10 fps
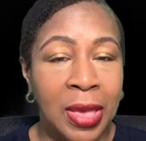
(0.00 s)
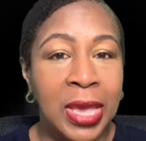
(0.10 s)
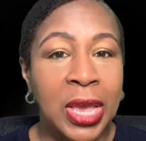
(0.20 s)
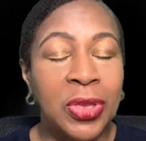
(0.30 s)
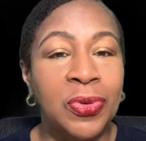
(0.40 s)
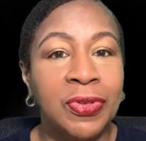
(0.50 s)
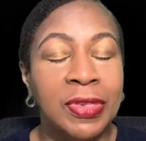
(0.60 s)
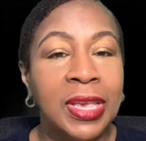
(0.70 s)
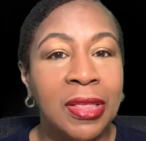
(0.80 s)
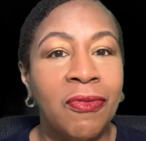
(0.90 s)
Can you
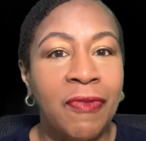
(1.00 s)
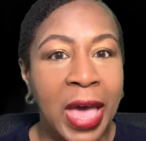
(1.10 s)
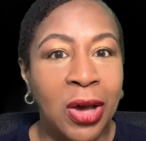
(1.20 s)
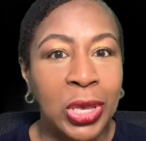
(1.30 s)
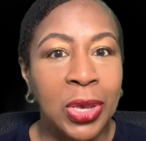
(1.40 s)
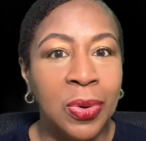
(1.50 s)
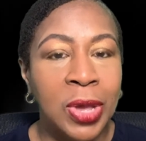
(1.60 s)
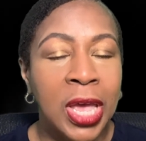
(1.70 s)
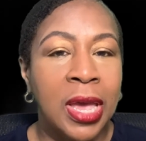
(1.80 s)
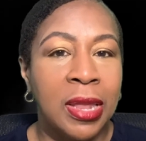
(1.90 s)
see the value
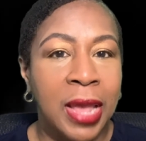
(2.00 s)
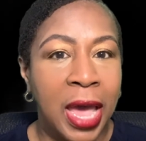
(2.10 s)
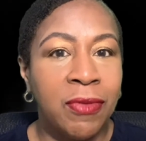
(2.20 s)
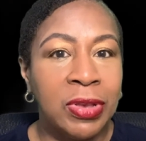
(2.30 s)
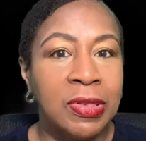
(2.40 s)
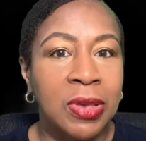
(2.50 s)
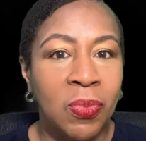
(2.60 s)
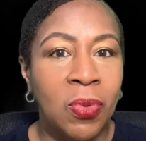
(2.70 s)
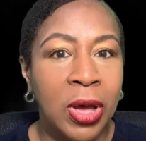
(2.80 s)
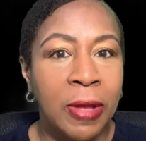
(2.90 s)
in having
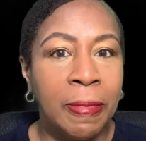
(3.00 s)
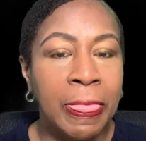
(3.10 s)
someone